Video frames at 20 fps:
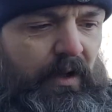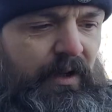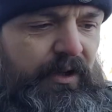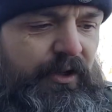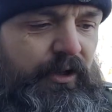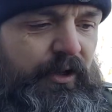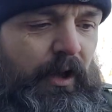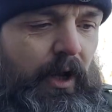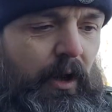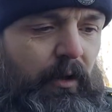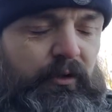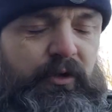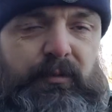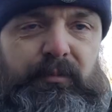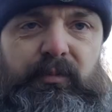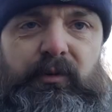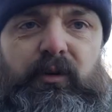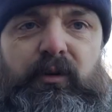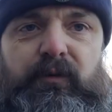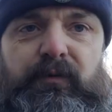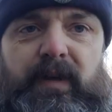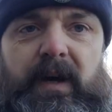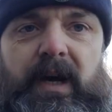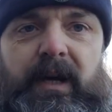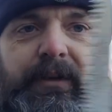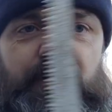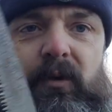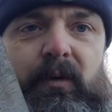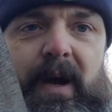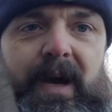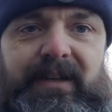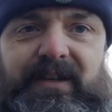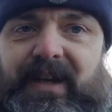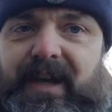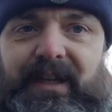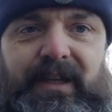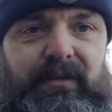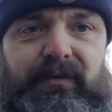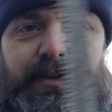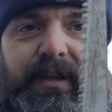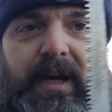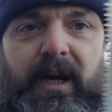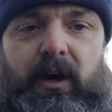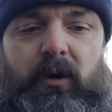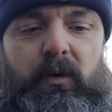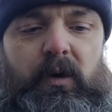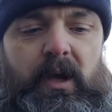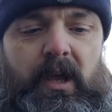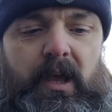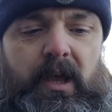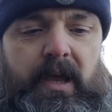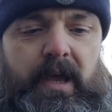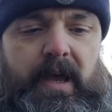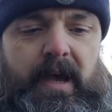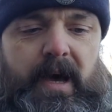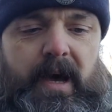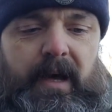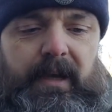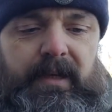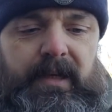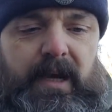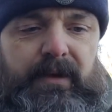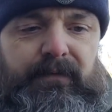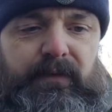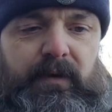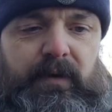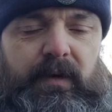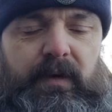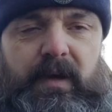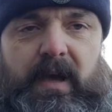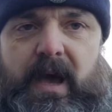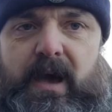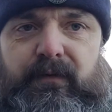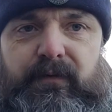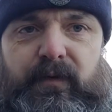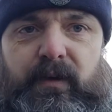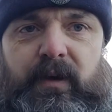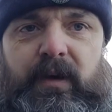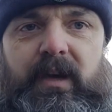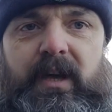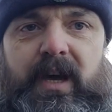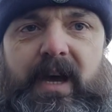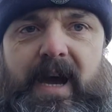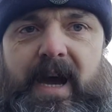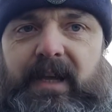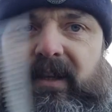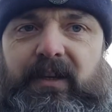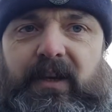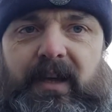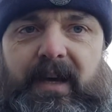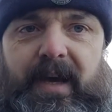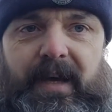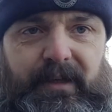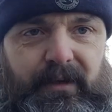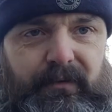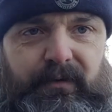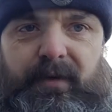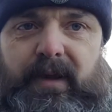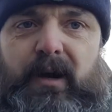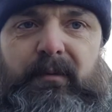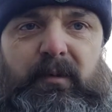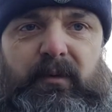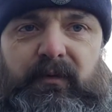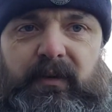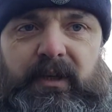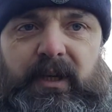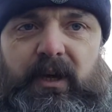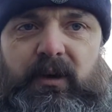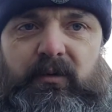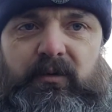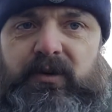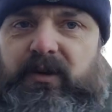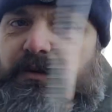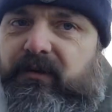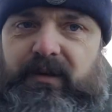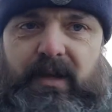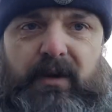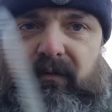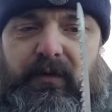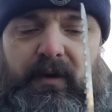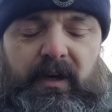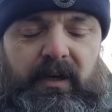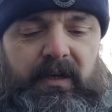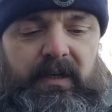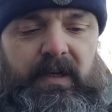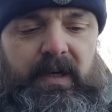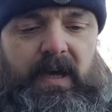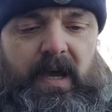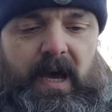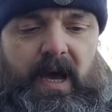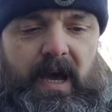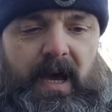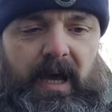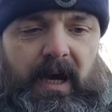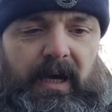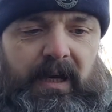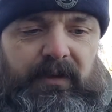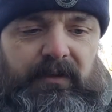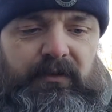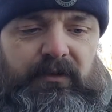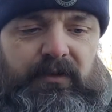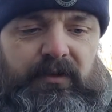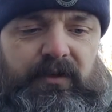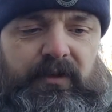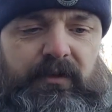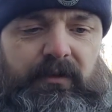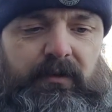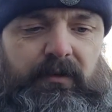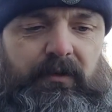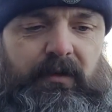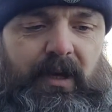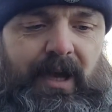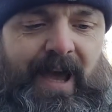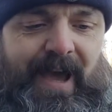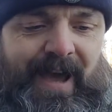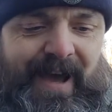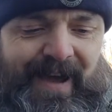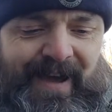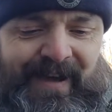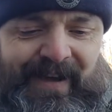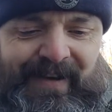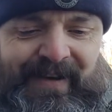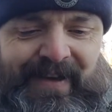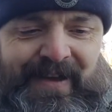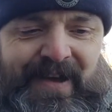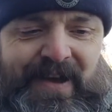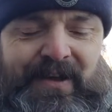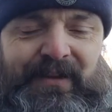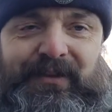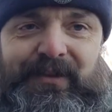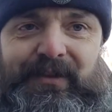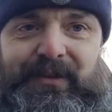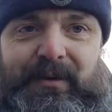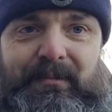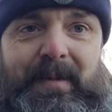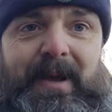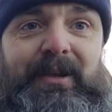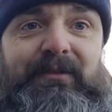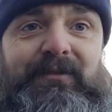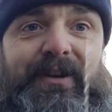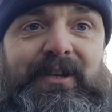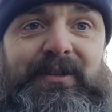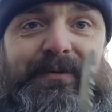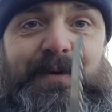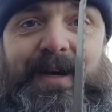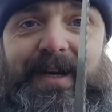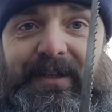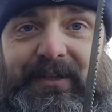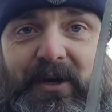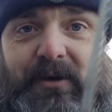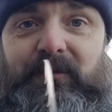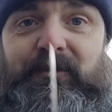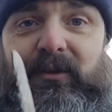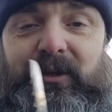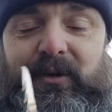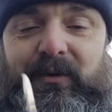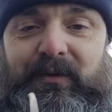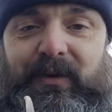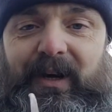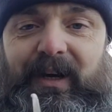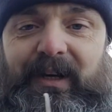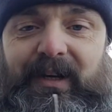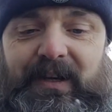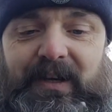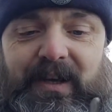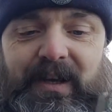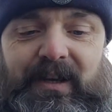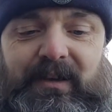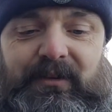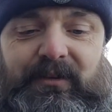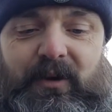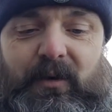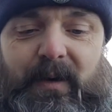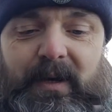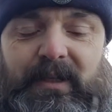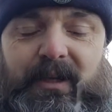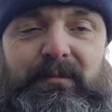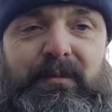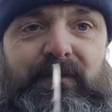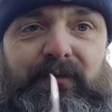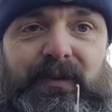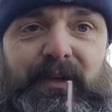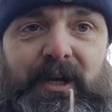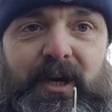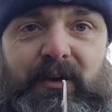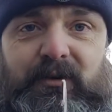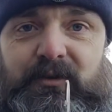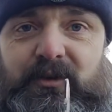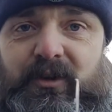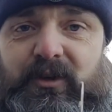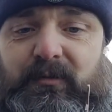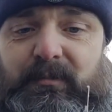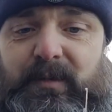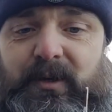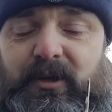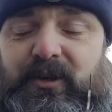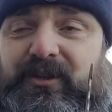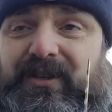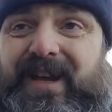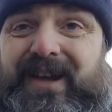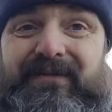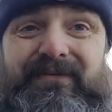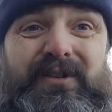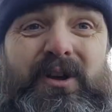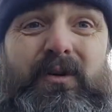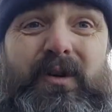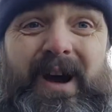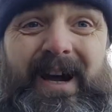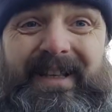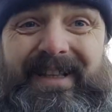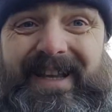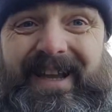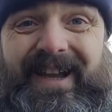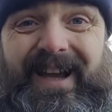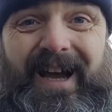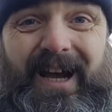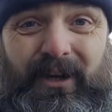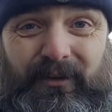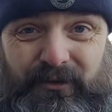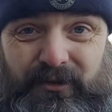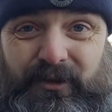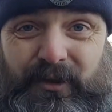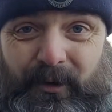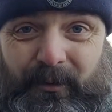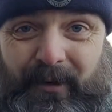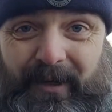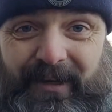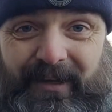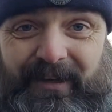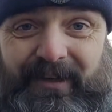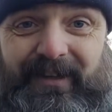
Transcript: So to prove that I don't edit anything out, I never ever edit anything out of my videos, never. And the main reason why I don't edit my videos, is because I have no idea how to do it.